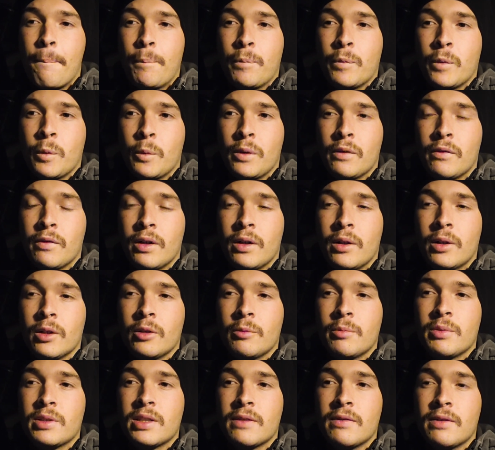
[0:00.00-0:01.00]
we follow
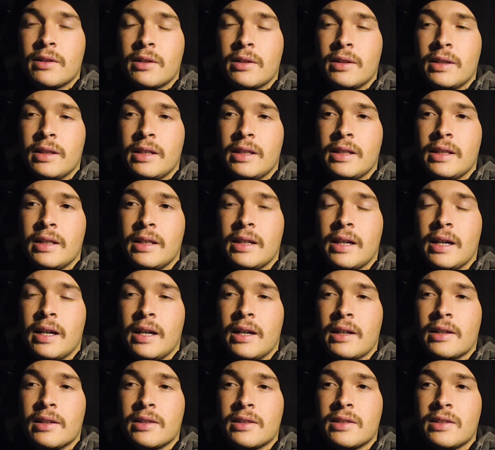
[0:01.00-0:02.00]
specifically
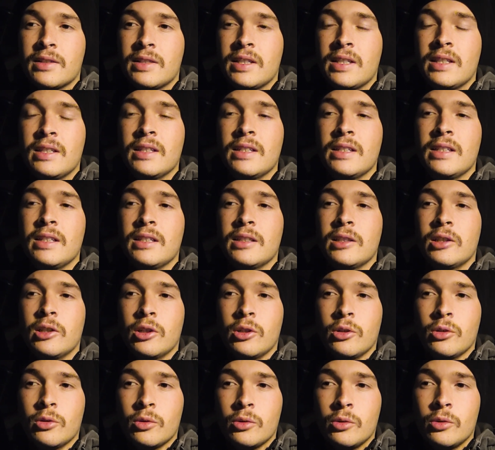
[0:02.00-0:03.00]
Cindy
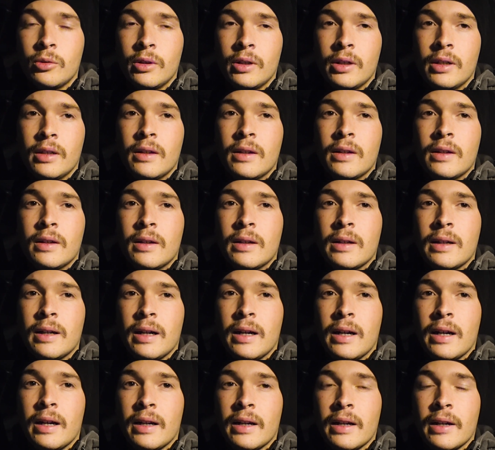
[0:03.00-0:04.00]
Lou
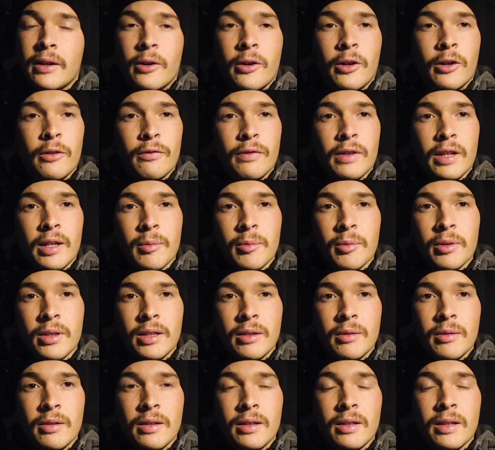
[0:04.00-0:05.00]
and her family,